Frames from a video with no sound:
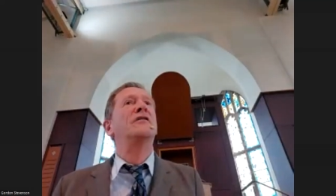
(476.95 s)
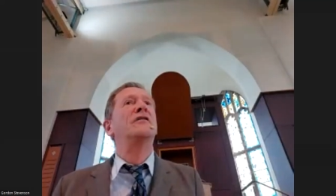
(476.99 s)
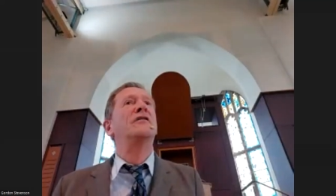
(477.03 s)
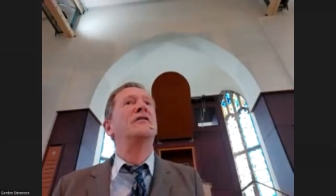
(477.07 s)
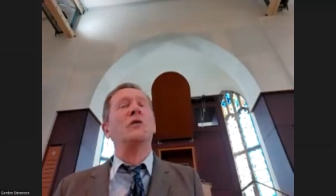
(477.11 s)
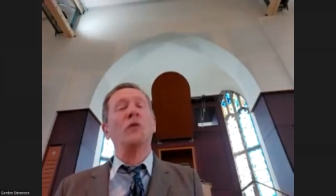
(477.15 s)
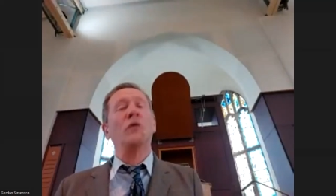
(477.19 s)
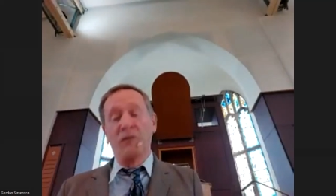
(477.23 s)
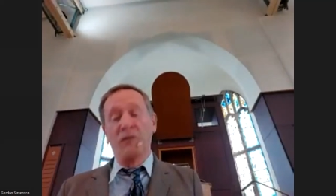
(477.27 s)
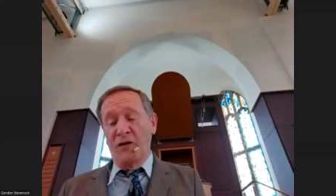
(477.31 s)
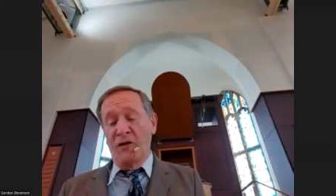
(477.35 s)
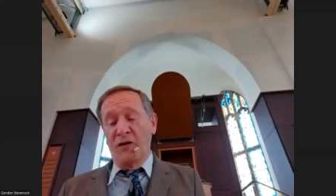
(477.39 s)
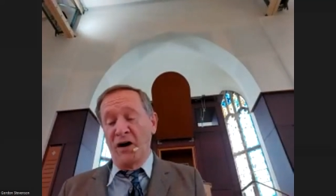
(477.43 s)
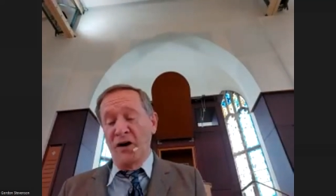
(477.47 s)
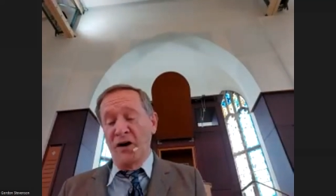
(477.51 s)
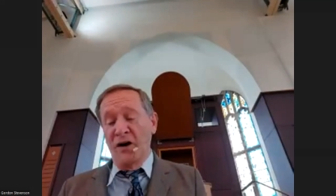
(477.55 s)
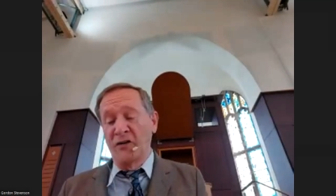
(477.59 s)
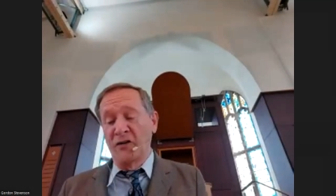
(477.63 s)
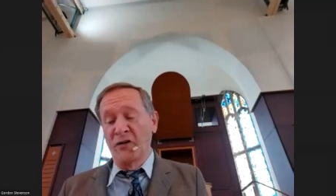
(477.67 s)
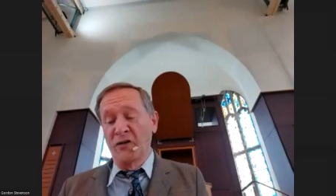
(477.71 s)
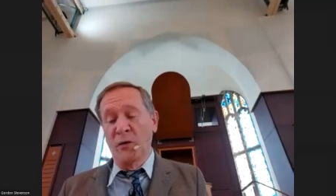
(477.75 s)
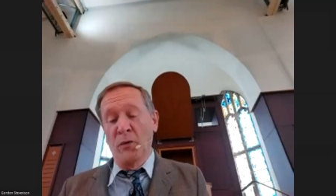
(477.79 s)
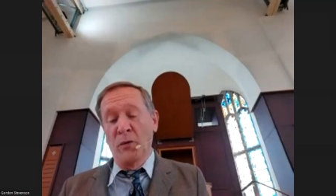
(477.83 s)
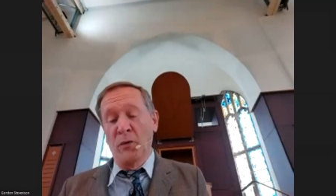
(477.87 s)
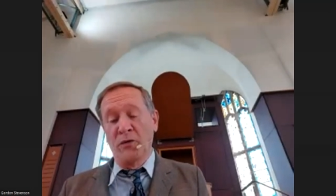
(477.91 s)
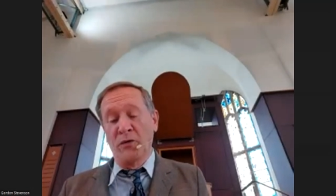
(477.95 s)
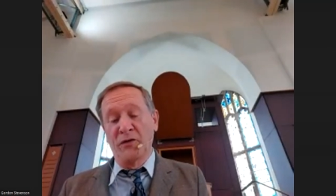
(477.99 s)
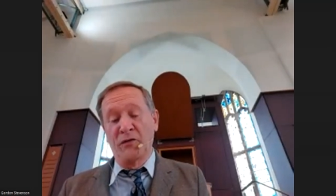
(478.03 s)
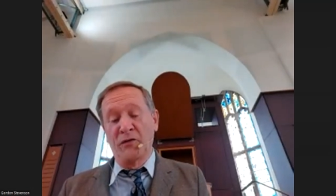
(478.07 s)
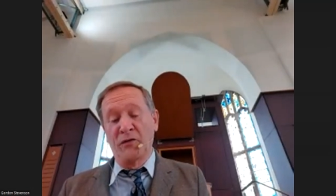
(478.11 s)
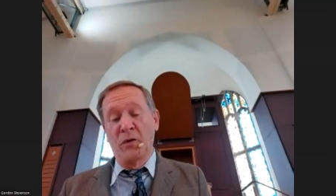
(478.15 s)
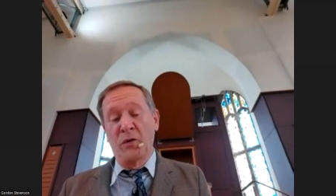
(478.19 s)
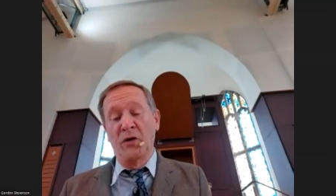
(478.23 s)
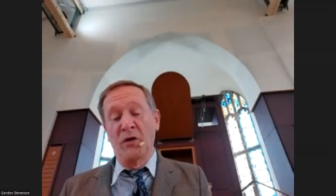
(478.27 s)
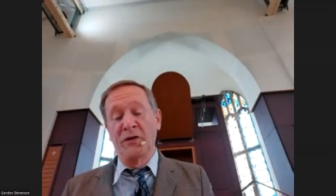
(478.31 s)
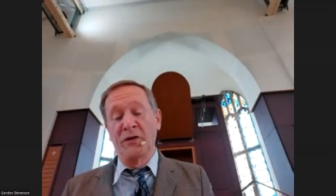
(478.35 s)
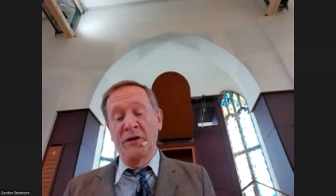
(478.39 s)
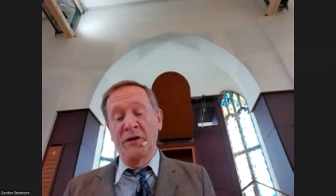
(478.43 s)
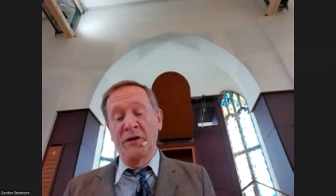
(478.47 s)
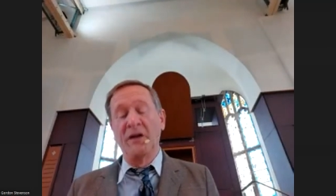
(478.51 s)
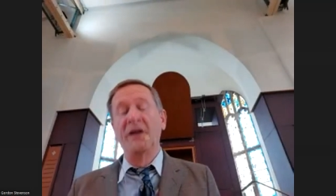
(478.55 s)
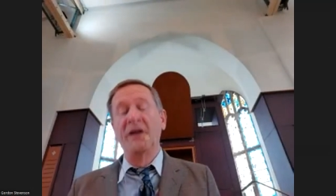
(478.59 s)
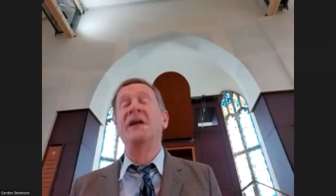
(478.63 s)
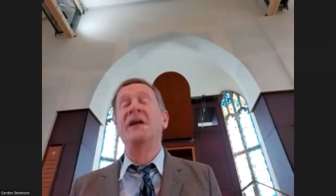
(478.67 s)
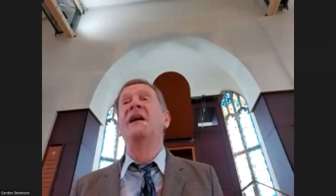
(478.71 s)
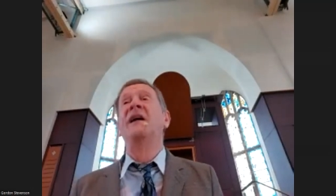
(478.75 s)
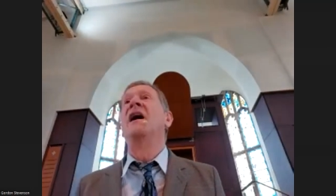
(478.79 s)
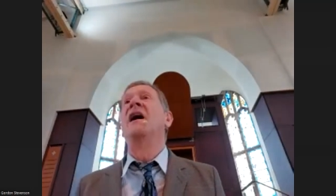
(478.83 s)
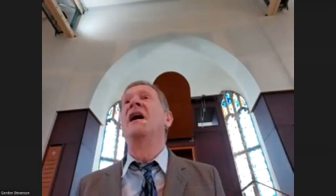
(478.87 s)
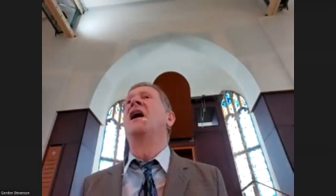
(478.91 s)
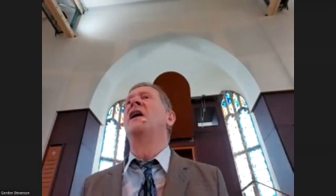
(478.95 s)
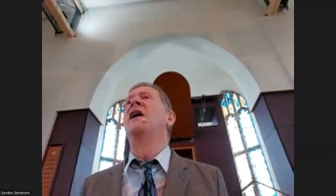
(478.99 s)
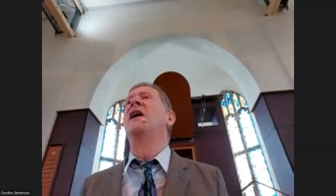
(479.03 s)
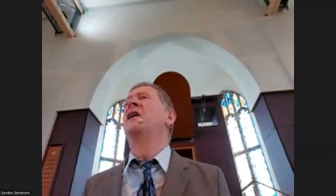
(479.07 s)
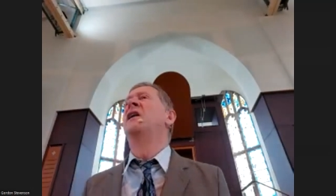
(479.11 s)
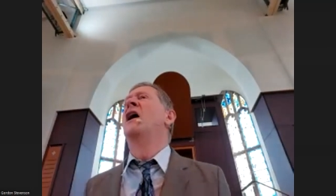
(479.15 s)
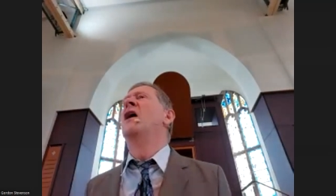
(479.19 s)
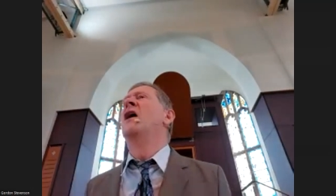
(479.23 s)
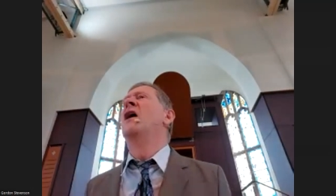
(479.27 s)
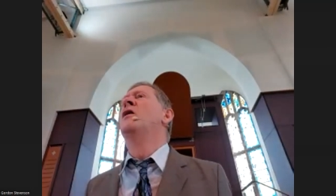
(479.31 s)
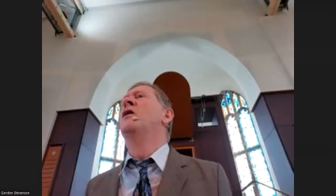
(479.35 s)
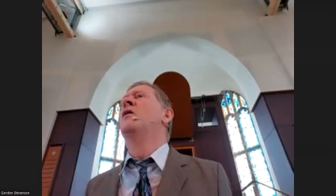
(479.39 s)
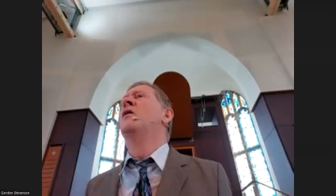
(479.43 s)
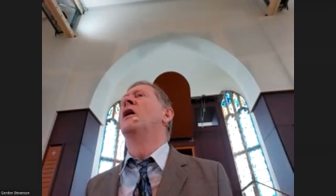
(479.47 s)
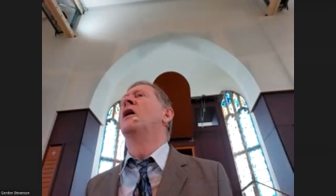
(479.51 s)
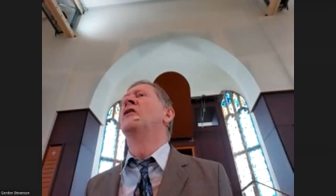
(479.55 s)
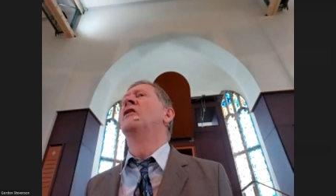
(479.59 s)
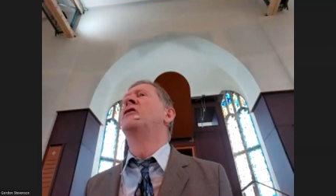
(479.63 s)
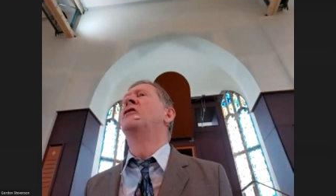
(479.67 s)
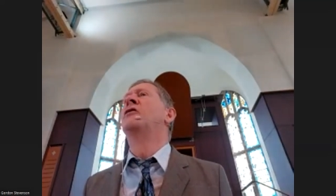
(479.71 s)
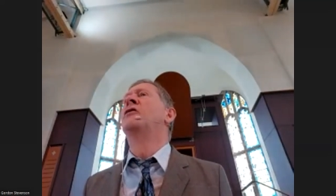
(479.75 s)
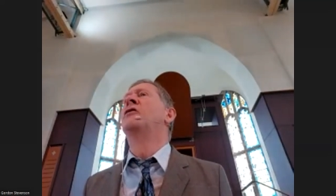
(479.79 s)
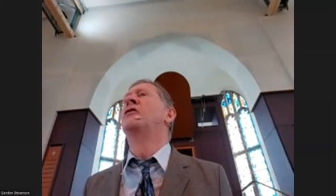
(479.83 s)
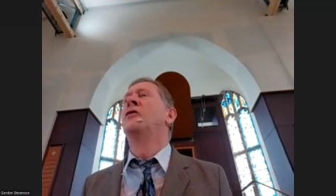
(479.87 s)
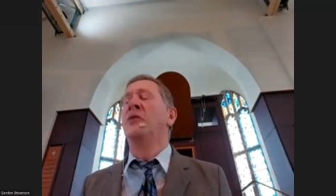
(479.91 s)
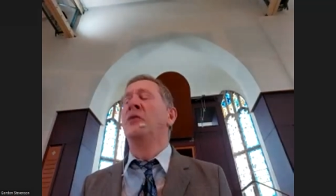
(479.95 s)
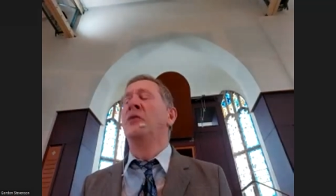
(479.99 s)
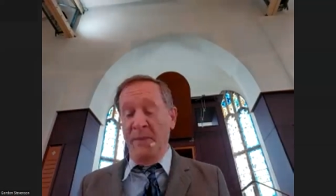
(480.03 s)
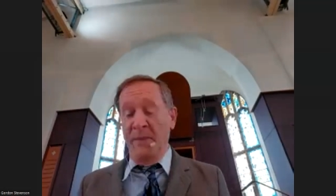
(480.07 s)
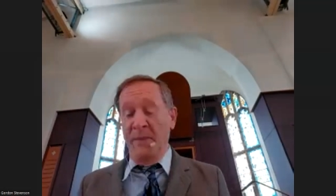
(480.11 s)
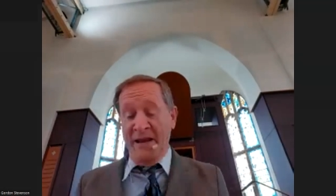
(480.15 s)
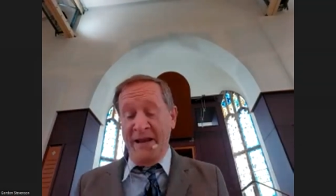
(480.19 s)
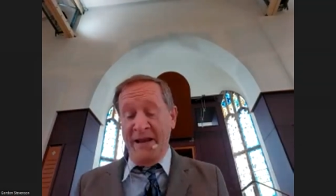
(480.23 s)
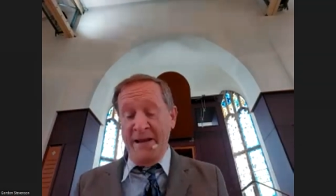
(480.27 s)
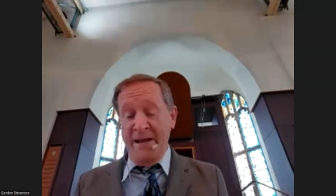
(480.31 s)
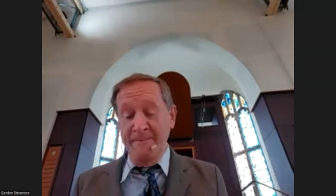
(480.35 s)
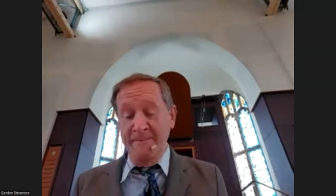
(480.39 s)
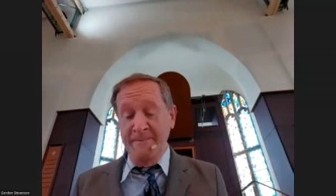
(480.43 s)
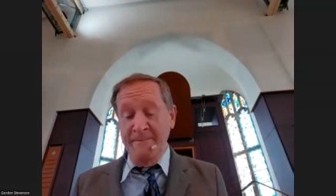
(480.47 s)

fall far short of what I know I should be.